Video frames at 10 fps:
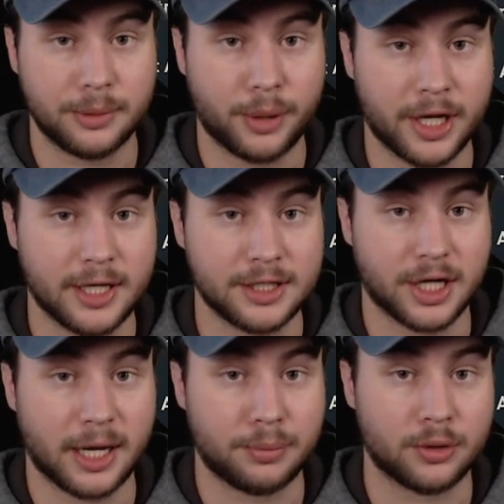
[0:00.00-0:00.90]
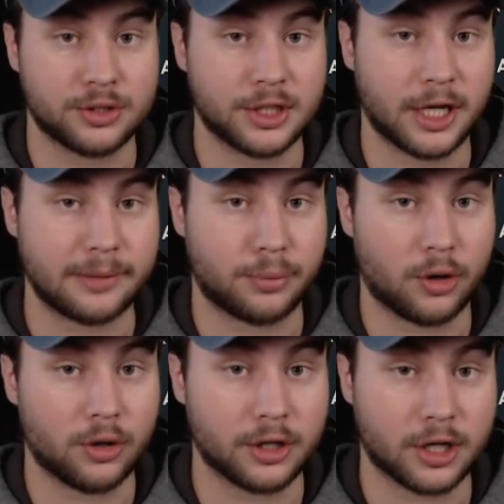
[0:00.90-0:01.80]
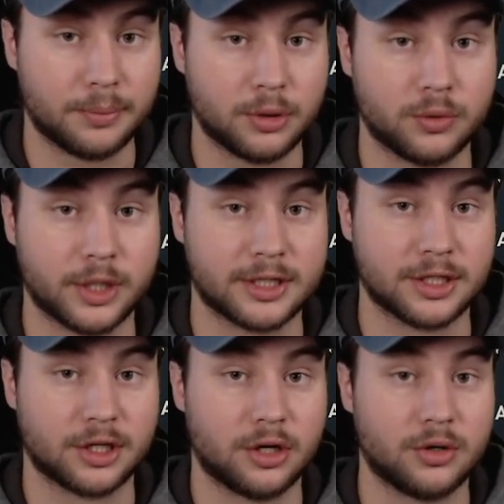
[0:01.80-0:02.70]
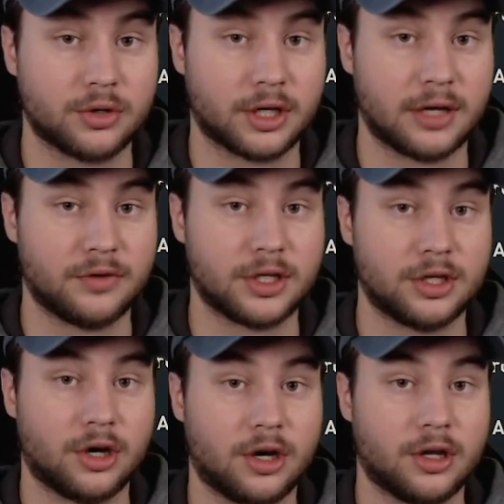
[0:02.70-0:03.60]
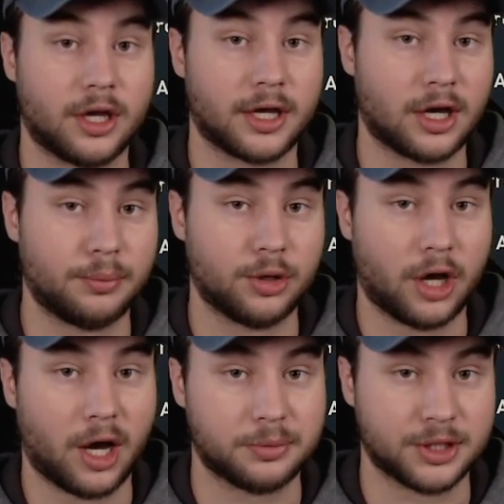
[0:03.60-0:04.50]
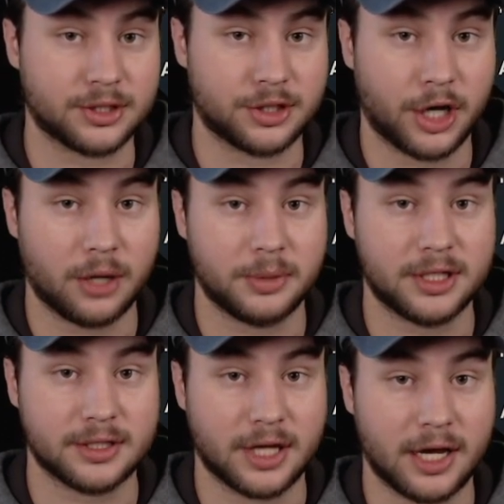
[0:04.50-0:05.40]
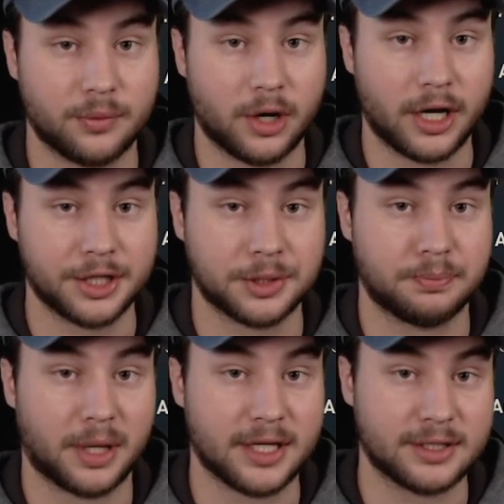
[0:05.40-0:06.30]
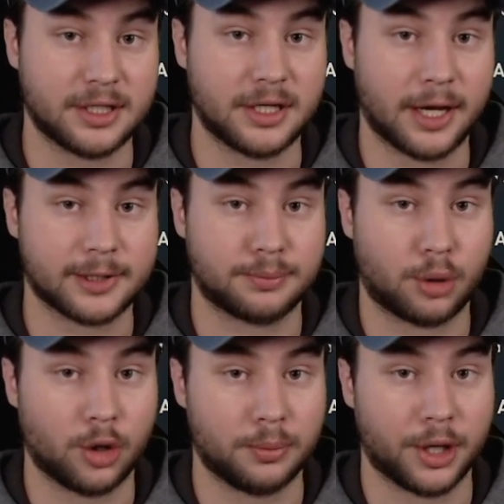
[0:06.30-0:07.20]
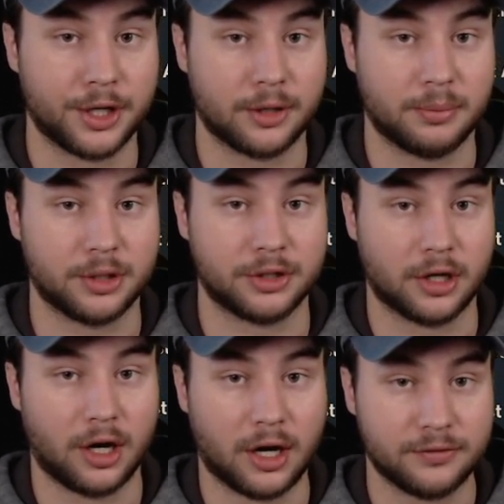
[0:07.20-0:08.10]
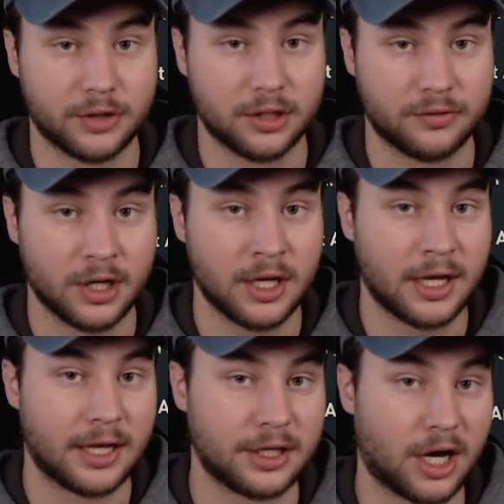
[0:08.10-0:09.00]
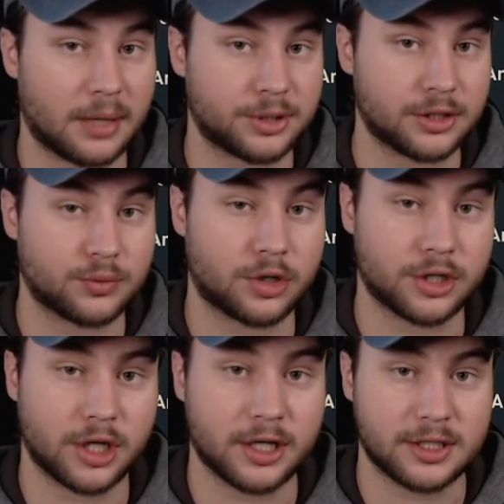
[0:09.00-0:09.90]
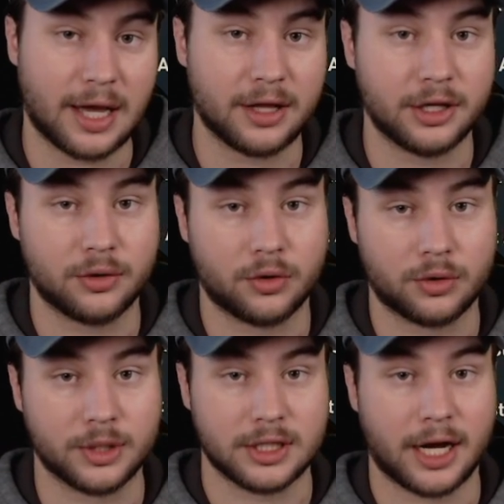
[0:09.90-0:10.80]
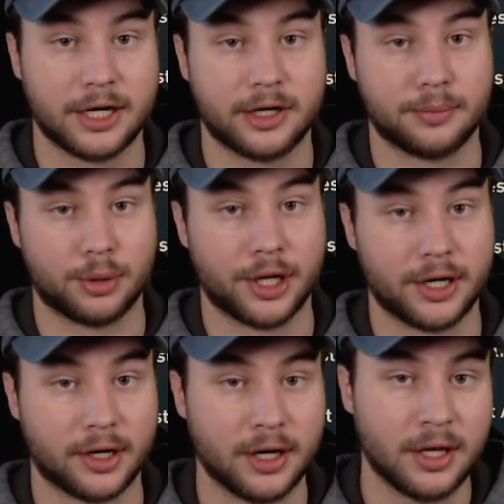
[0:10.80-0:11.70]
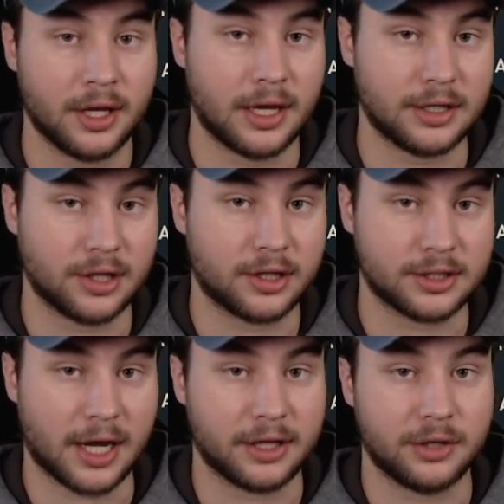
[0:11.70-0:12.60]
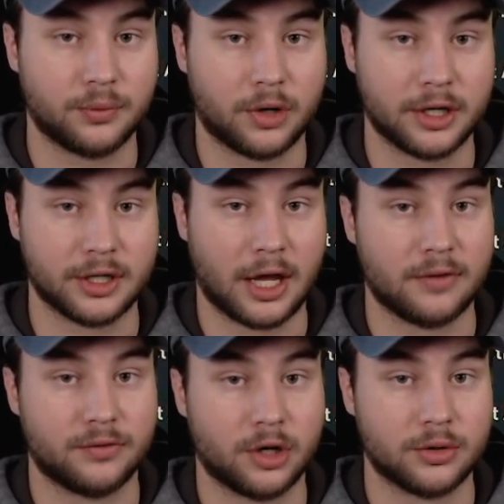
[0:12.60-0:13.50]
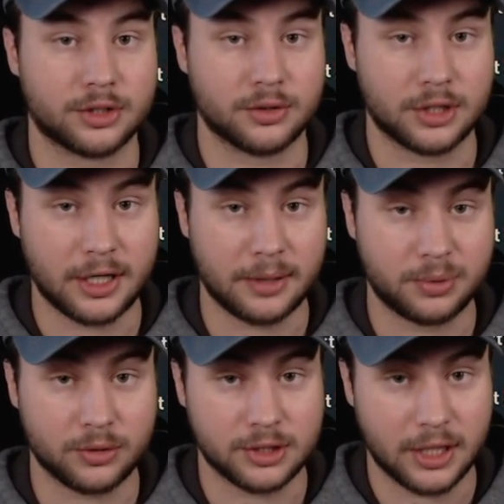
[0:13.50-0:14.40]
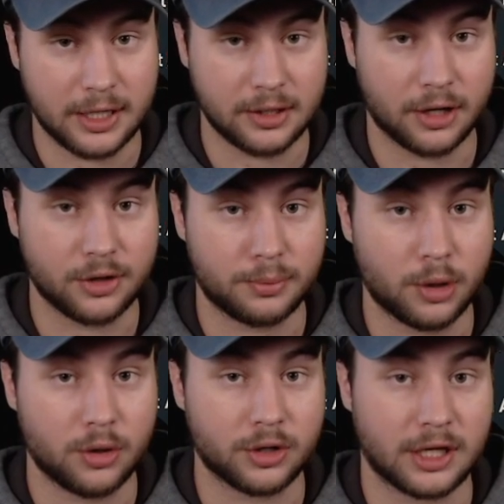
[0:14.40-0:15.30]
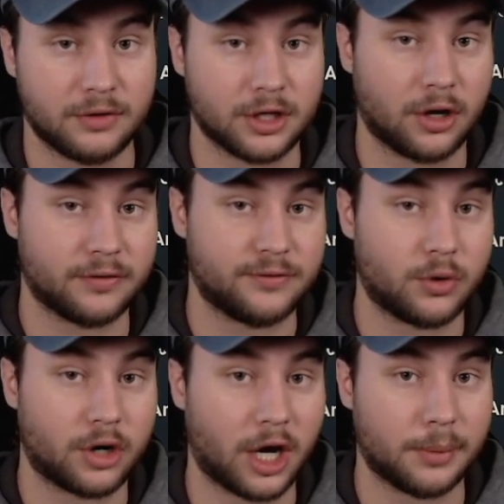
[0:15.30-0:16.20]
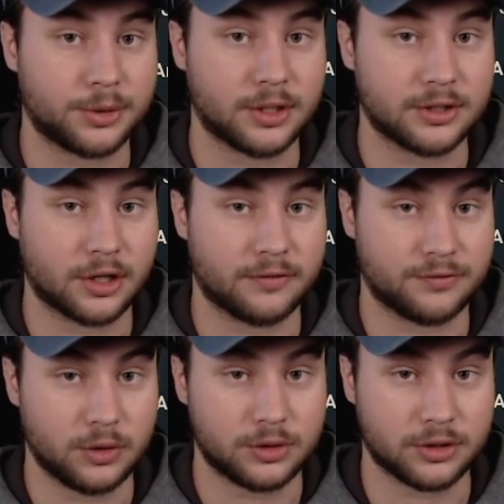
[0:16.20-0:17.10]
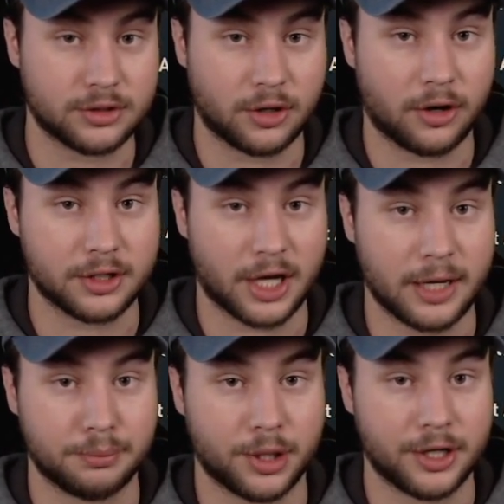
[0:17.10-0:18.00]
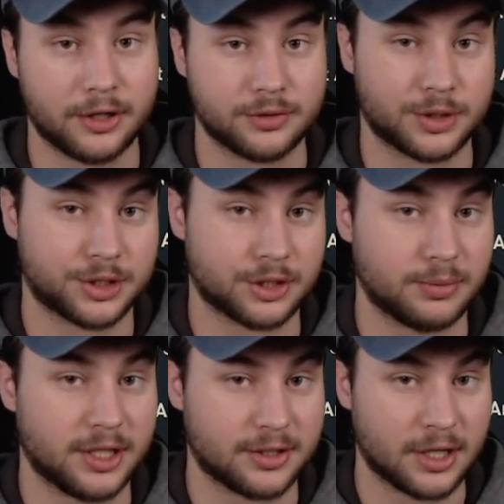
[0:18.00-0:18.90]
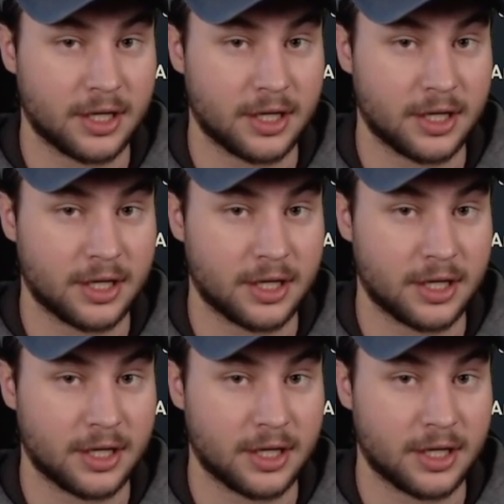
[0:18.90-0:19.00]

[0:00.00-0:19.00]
page, I posted a poll a couple weeks ago giving y'all a couple options to help me decide what I should base the next pro player build off of. And the options were young talent or retired player. And young talent won that vote. So then I posted another poll giving y'all 4 options of future star type players, which just means